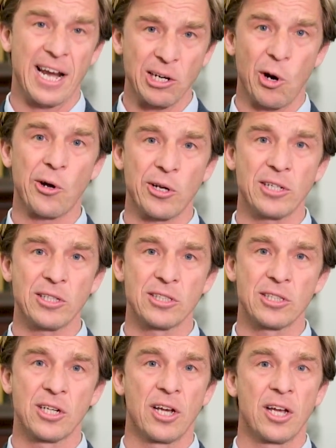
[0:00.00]
and
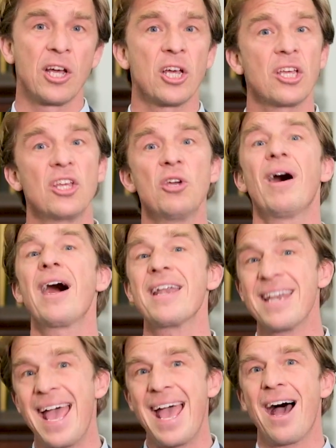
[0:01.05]
godless, you are
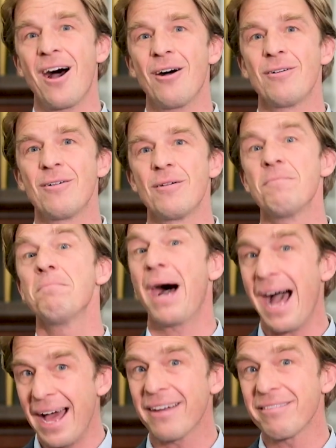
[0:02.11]
now
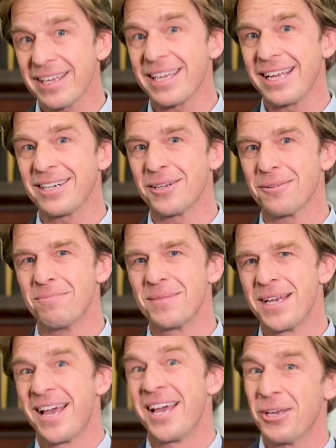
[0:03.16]
part of the kingdom.
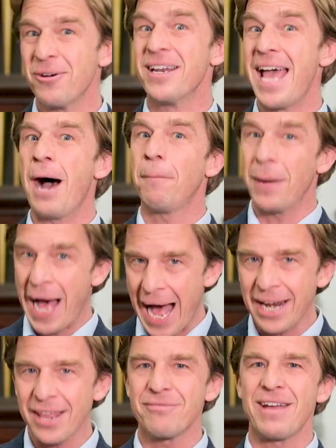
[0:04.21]
You are now
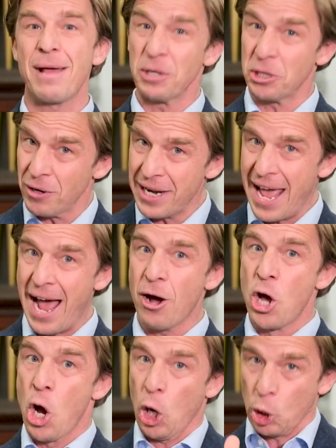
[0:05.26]
part of the family. You are now
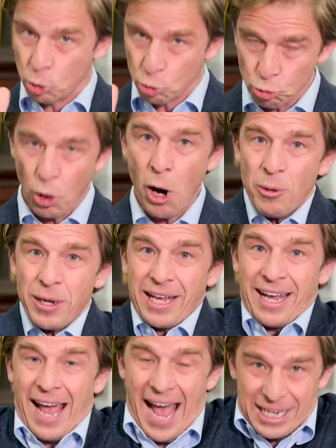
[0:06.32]

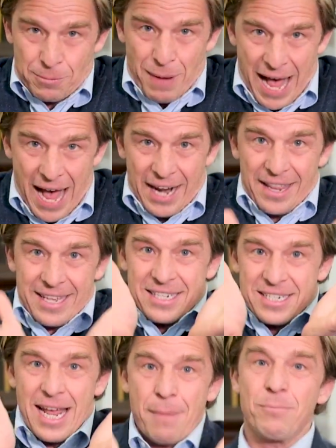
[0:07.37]
growing as part of
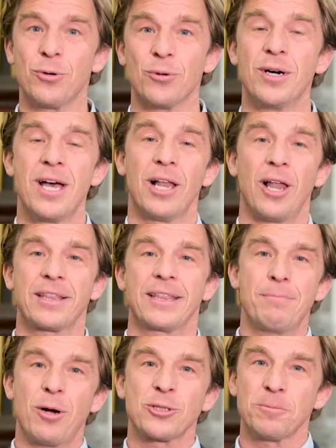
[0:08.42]
this temple. Like
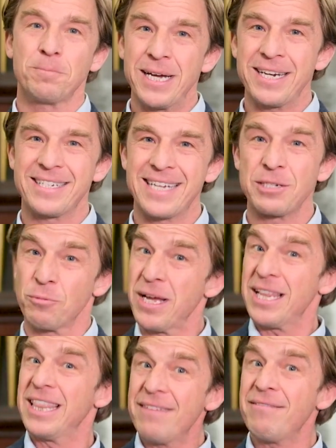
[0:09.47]
the Apostle Peter says,
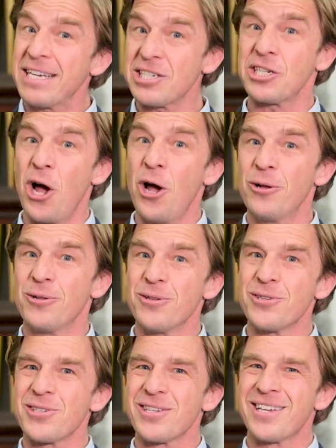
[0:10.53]
we're living
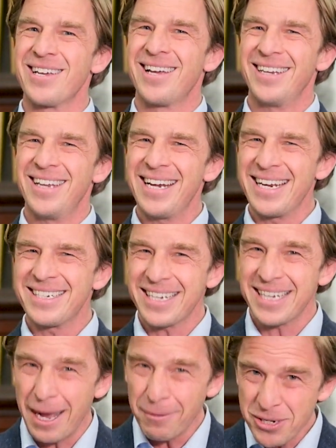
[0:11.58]
stones needing to
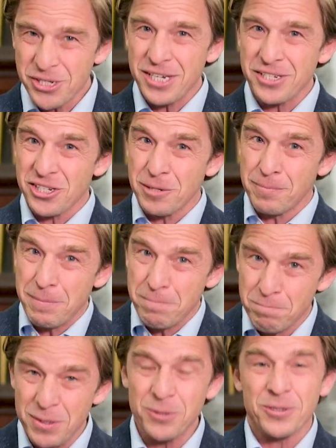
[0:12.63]
come to Jesus to be
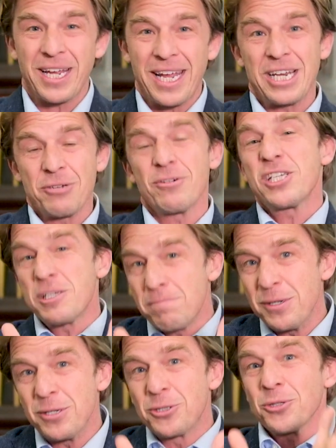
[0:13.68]
built into a
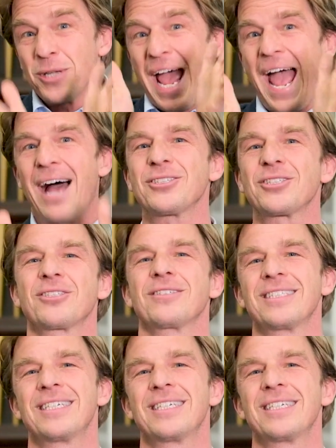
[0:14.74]
spiritual house.